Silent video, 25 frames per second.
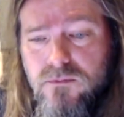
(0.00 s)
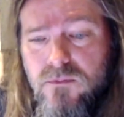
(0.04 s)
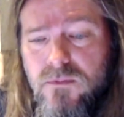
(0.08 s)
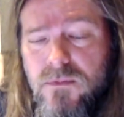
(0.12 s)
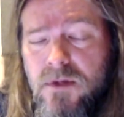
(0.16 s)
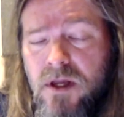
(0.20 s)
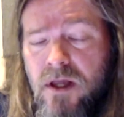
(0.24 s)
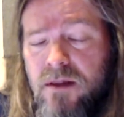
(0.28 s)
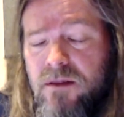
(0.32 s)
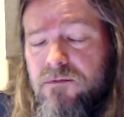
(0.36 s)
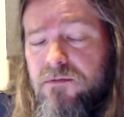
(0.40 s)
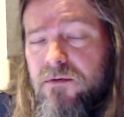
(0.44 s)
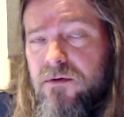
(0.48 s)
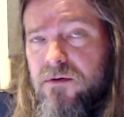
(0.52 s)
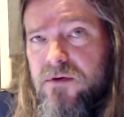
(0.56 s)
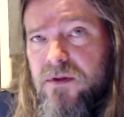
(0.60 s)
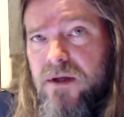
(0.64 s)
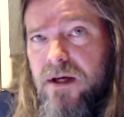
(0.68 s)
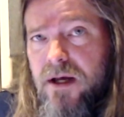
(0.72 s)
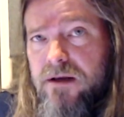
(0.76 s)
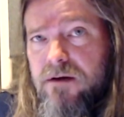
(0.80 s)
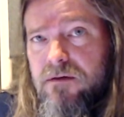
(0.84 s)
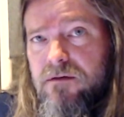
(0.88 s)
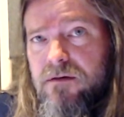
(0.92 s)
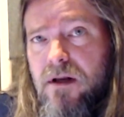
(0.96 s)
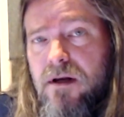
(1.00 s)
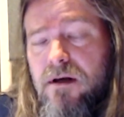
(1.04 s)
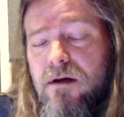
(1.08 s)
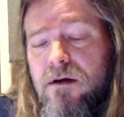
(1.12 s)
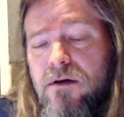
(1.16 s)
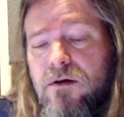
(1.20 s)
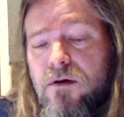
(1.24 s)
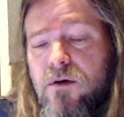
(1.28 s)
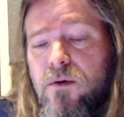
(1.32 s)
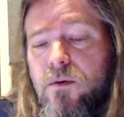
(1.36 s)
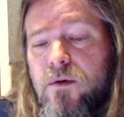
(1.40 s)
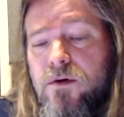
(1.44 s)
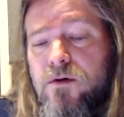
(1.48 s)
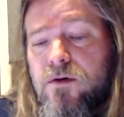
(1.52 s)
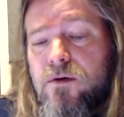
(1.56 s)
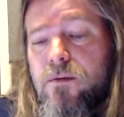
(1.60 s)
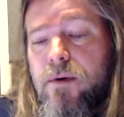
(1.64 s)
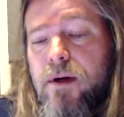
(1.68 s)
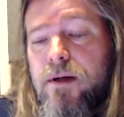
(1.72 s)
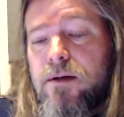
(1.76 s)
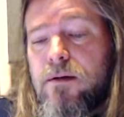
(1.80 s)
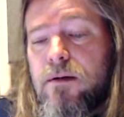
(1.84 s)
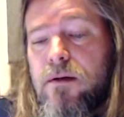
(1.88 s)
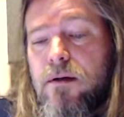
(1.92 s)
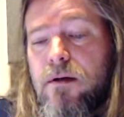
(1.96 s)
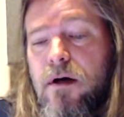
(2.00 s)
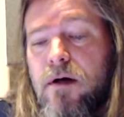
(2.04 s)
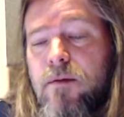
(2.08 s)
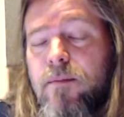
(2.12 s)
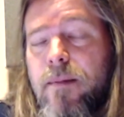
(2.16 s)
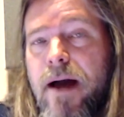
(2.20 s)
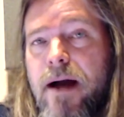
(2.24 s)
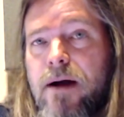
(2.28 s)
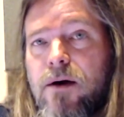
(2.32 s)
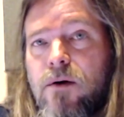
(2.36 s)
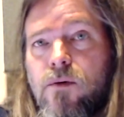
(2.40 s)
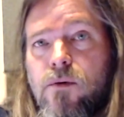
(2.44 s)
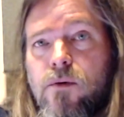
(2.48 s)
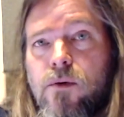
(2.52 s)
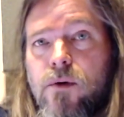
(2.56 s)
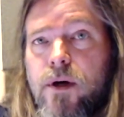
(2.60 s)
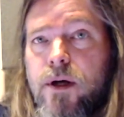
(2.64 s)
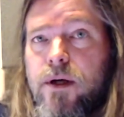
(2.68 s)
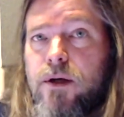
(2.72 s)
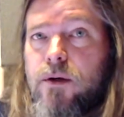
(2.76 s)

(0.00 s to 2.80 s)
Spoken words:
And the first thing I decided to do was to write to Doug McElroy,